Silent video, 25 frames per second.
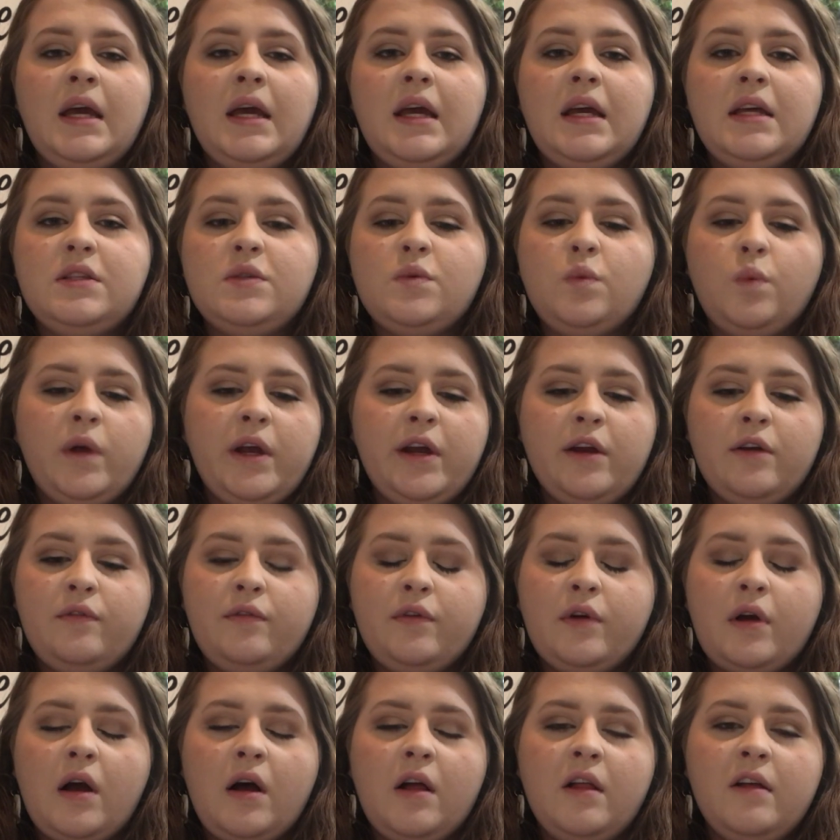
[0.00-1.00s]
It's weird
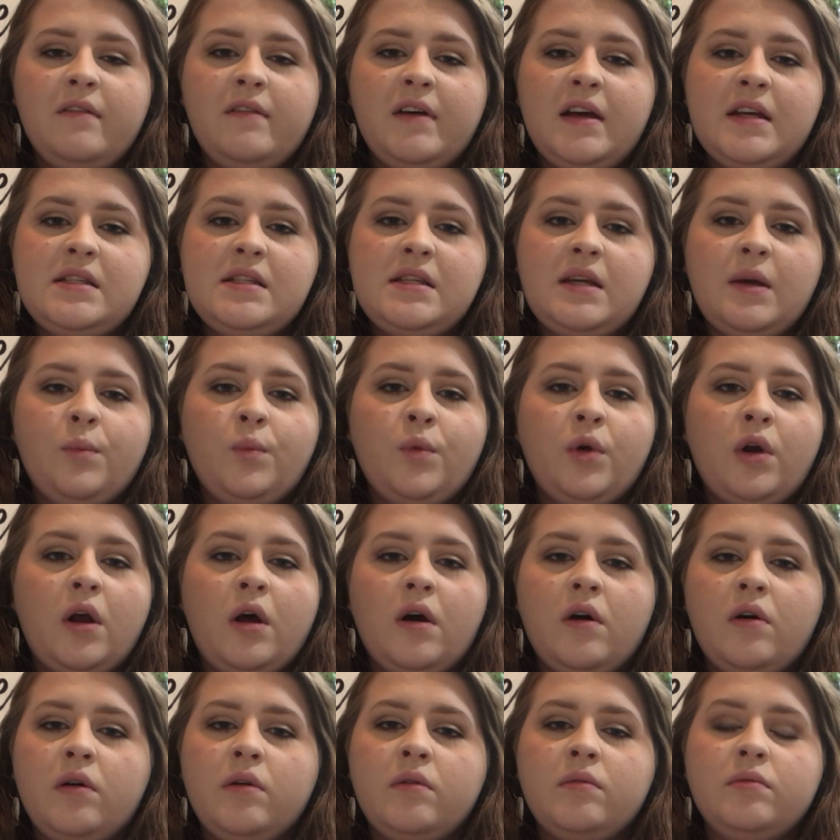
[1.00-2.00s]
for all of us, and we're
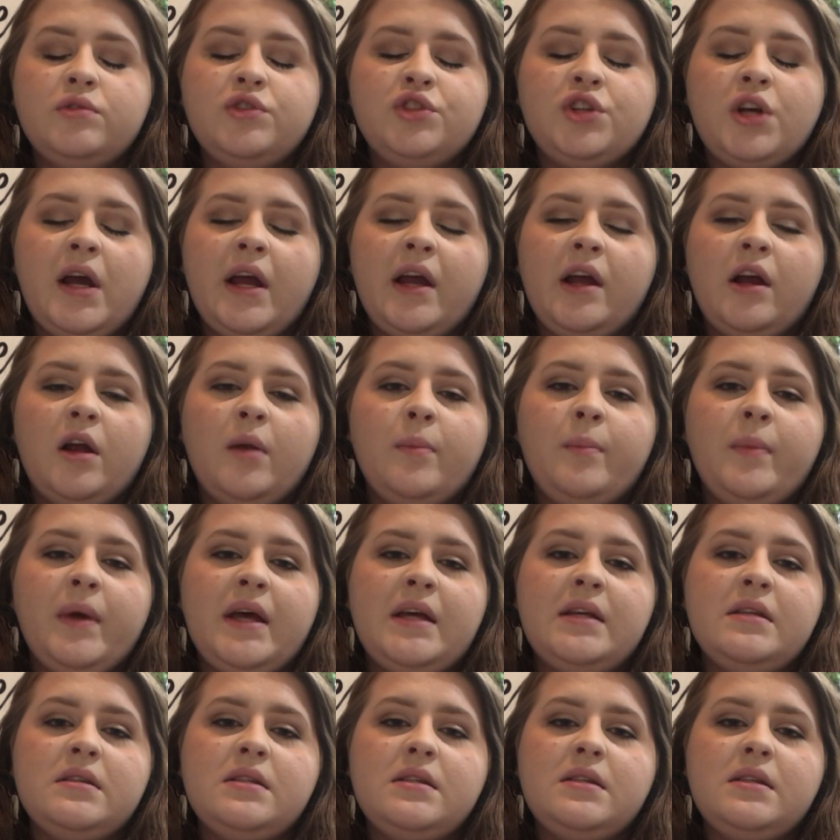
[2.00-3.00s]
all trying our
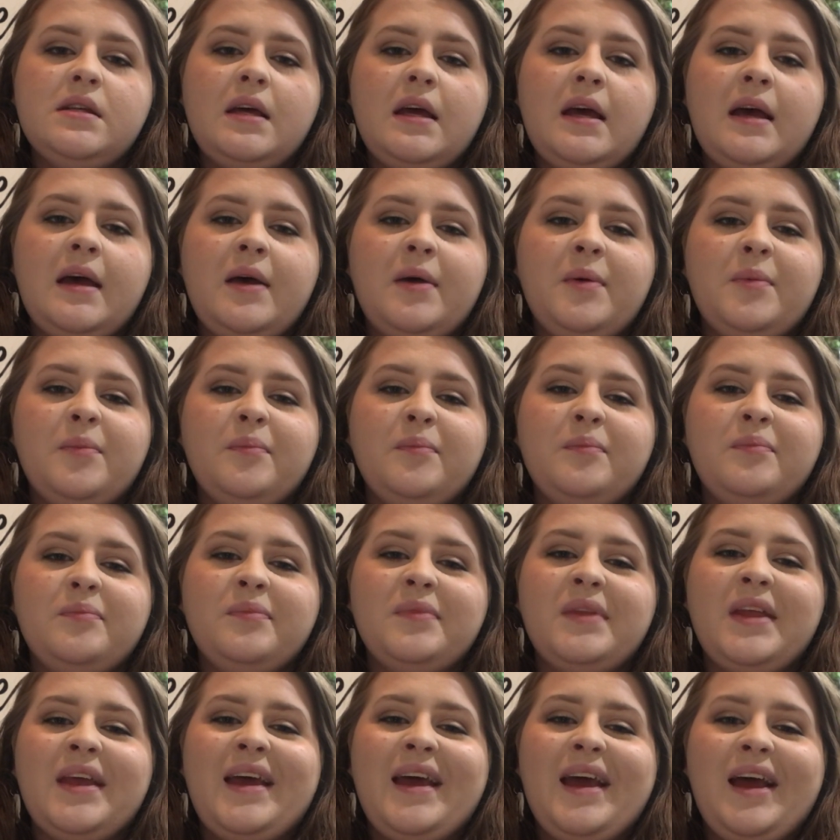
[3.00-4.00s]
best.
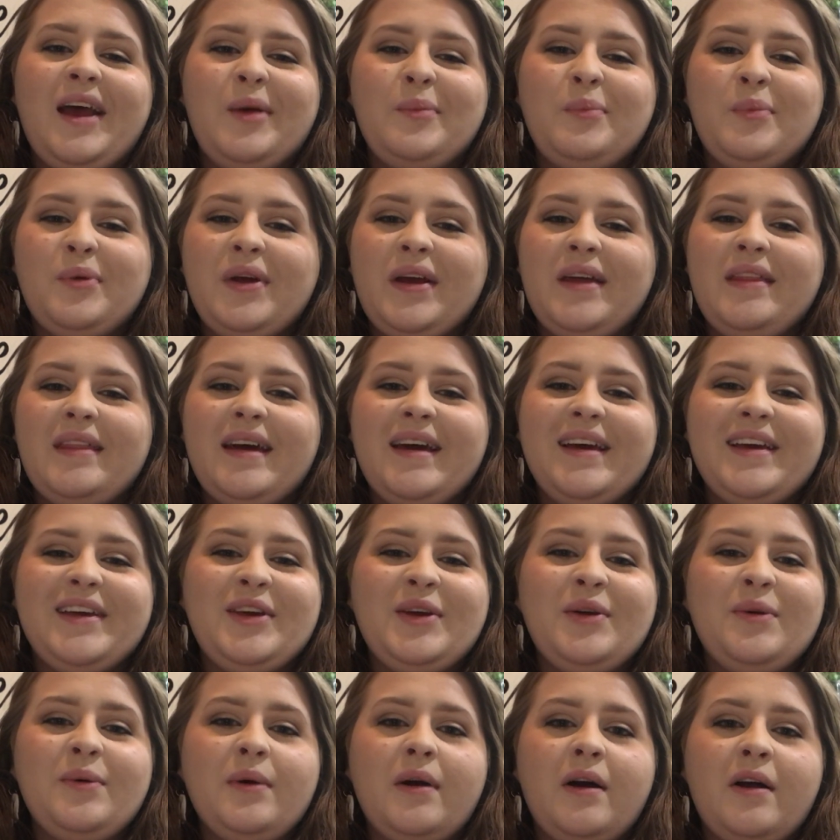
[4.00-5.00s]
I pray that
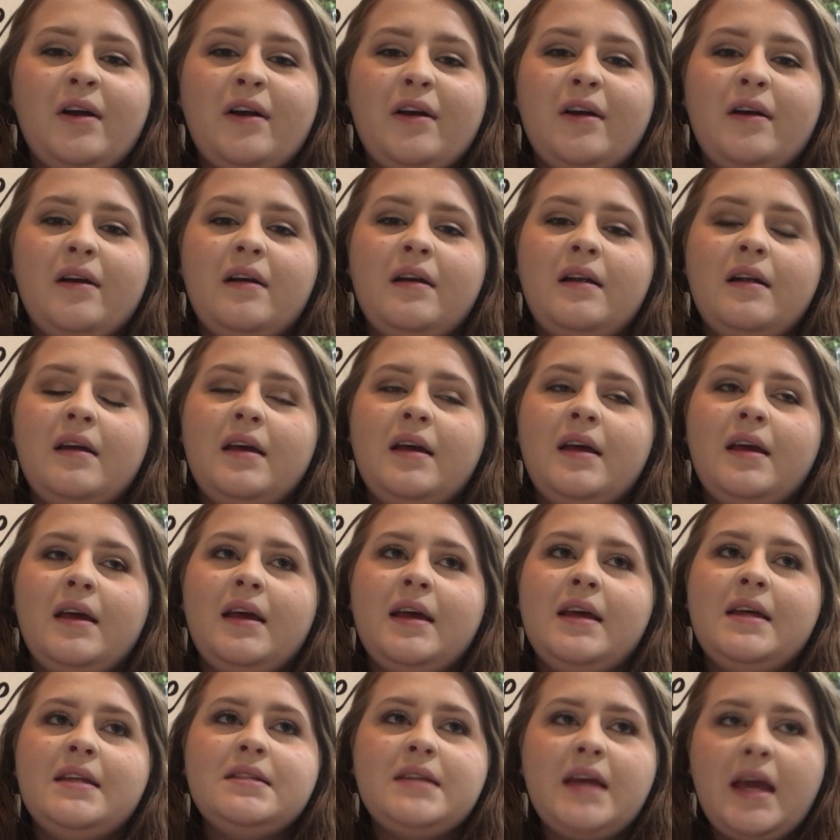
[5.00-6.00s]
you are
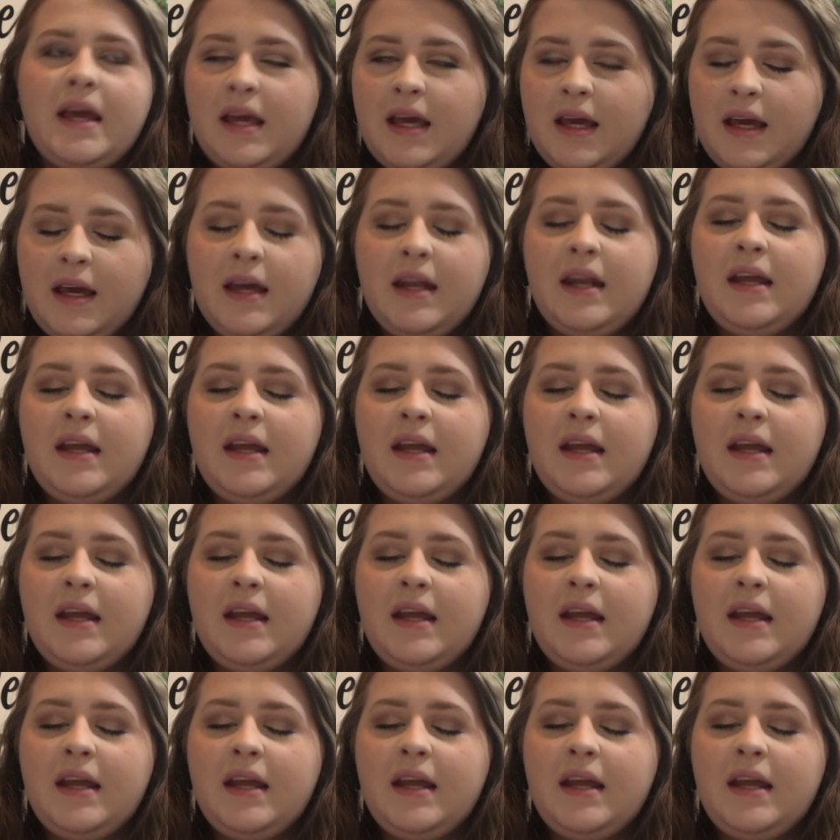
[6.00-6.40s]
taking